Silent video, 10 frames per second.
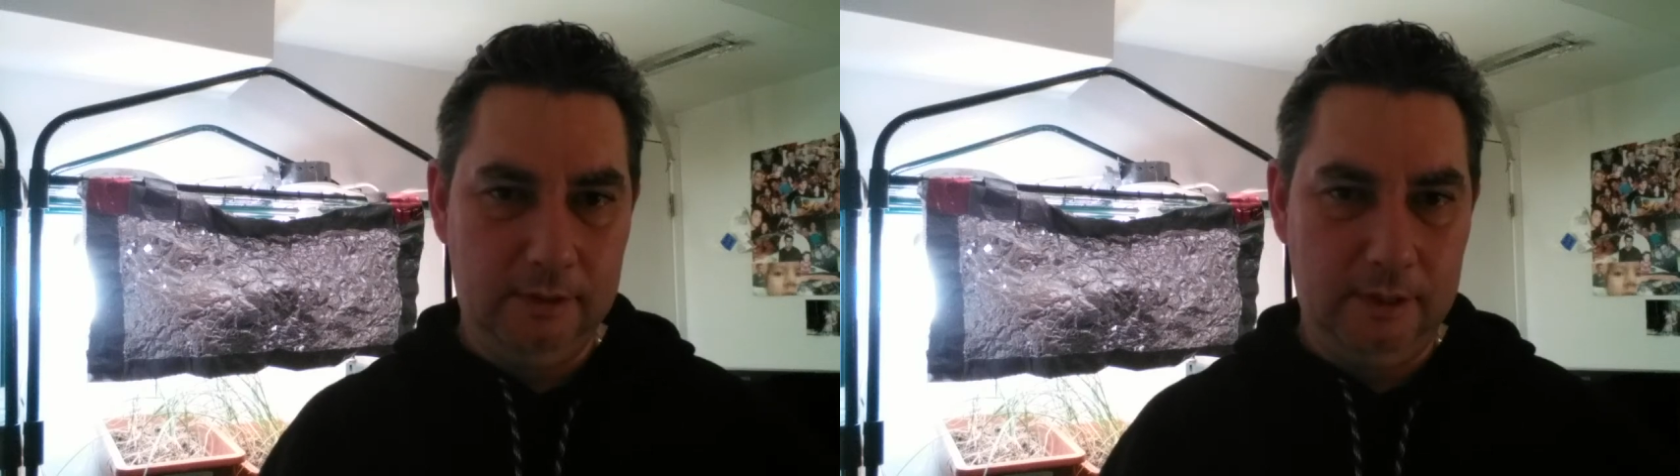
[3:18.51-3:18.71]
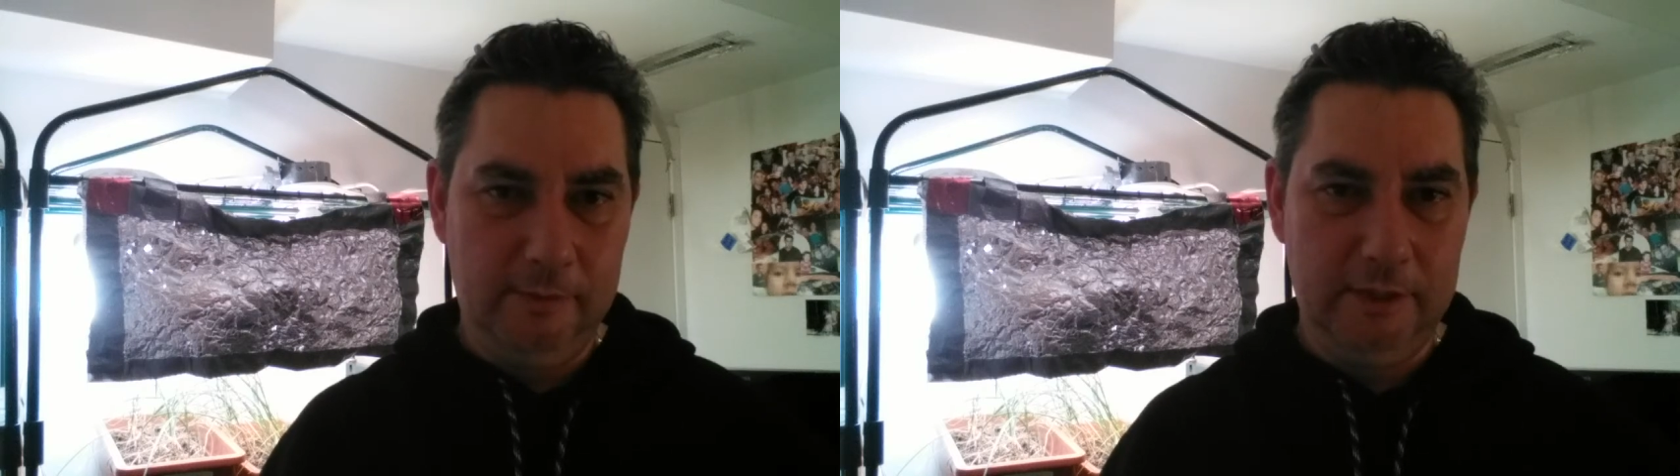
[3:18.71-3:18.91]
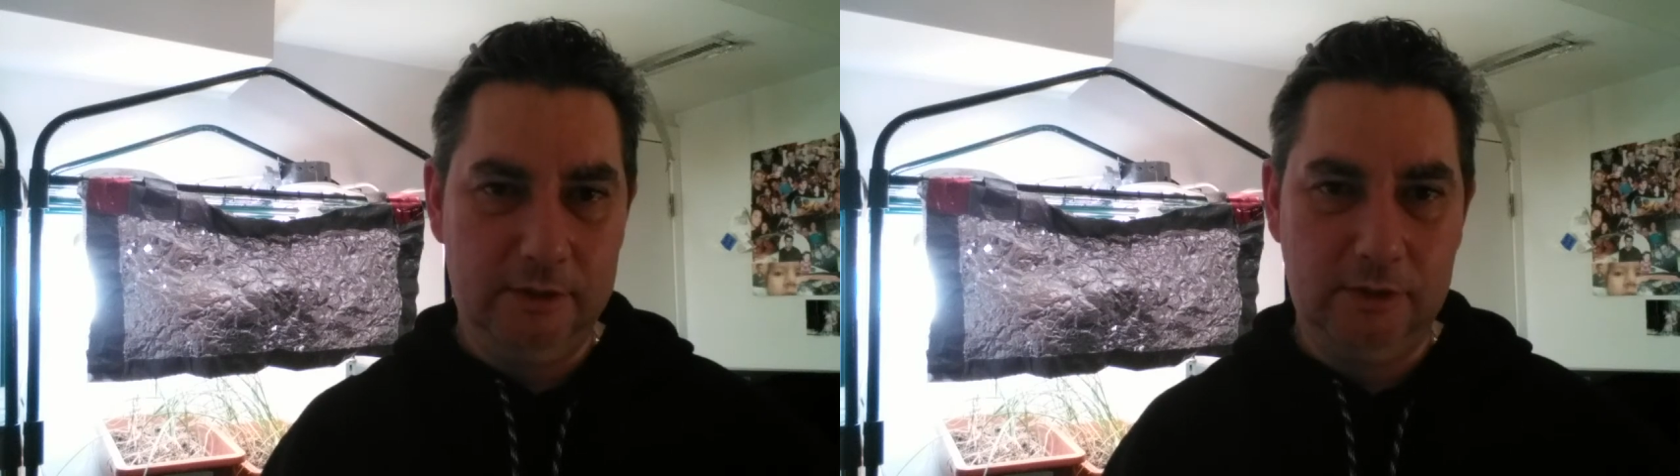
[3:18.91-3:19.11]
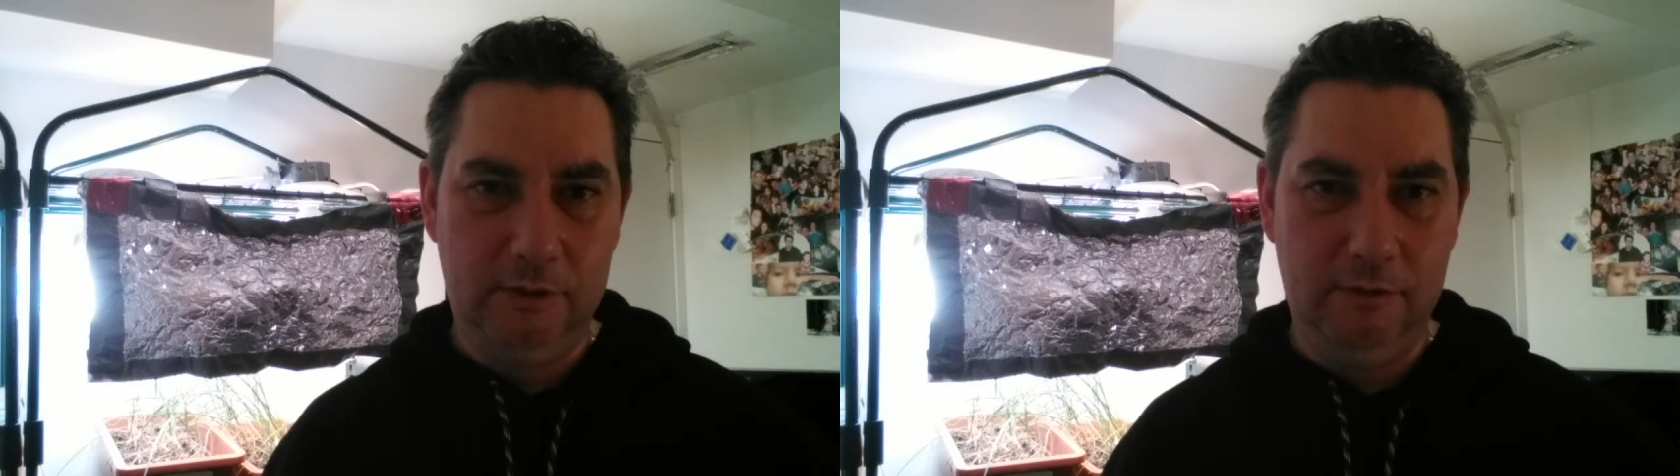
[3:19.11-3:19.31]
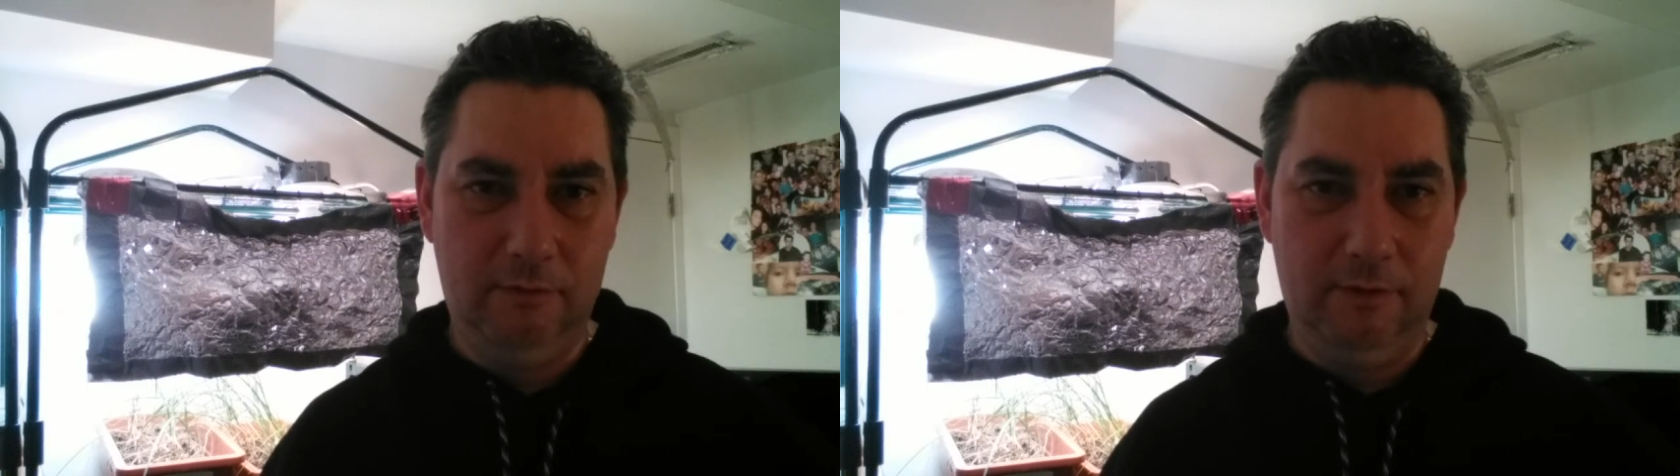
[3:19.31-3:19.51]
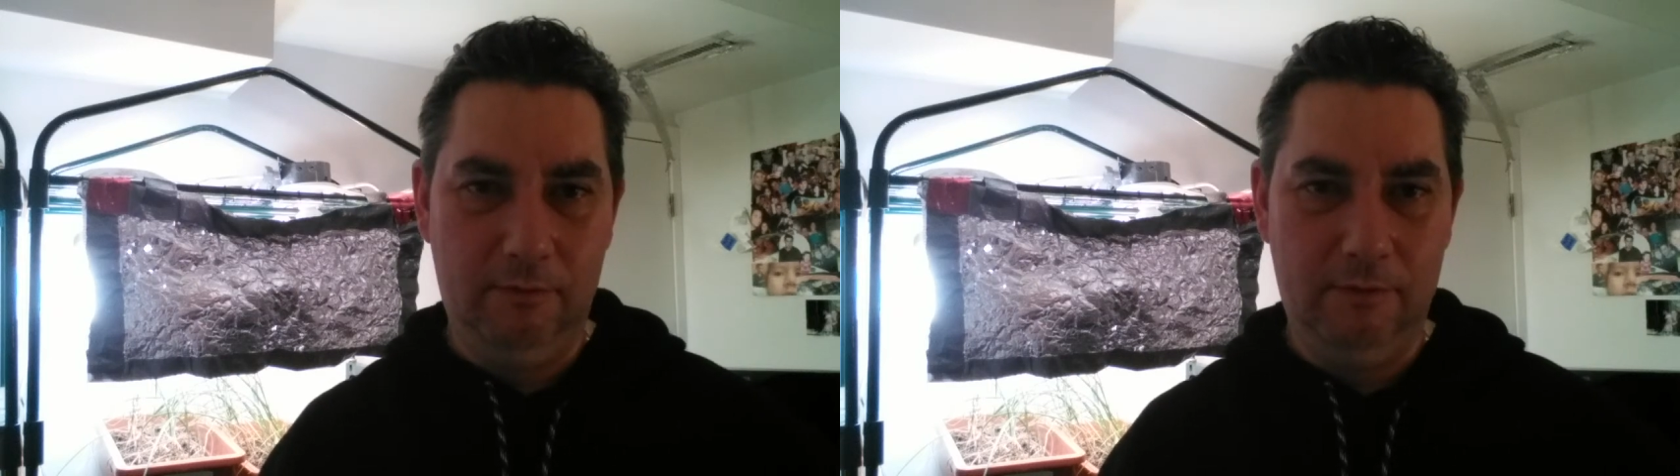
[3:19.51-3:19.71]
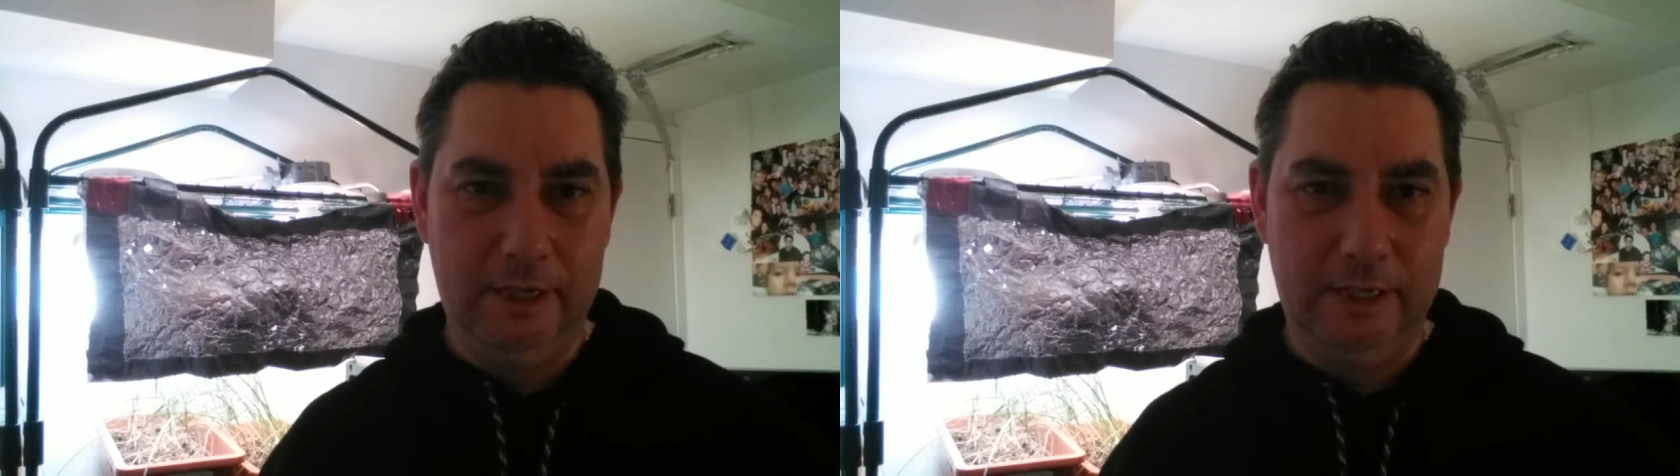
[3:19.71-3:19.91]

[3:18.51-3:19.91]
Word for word: Let me just show you what I